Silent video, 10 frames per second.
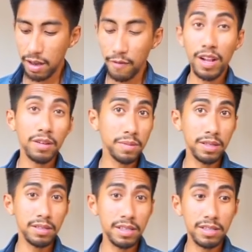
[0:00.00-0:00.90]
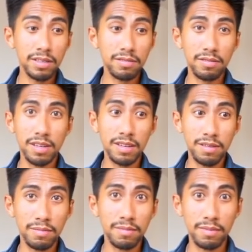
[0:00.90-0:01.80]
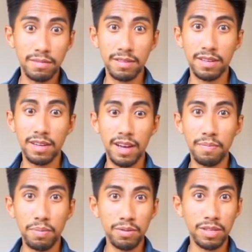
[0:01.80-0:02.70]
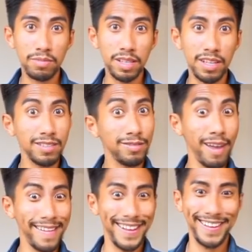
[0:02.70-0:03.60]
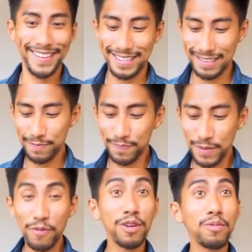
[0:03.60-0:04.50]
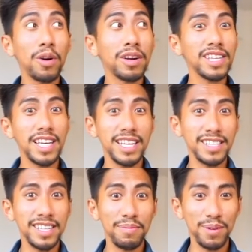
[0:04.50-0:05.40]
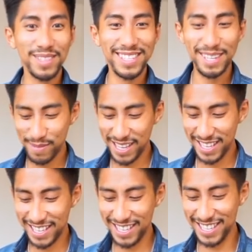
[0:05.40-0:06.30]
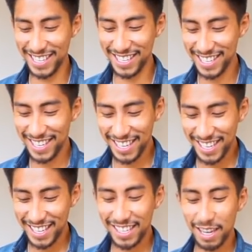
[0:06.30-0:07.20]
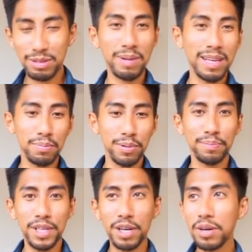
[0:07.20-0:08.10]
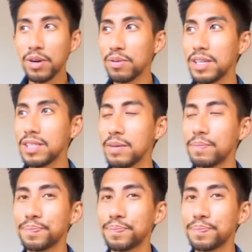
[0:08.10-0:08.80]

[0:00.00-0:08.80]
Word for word: Follow me on Instagram. I post something there today. For the water sign, yesterday I posted something. That was by the pool. Here we go, let's see.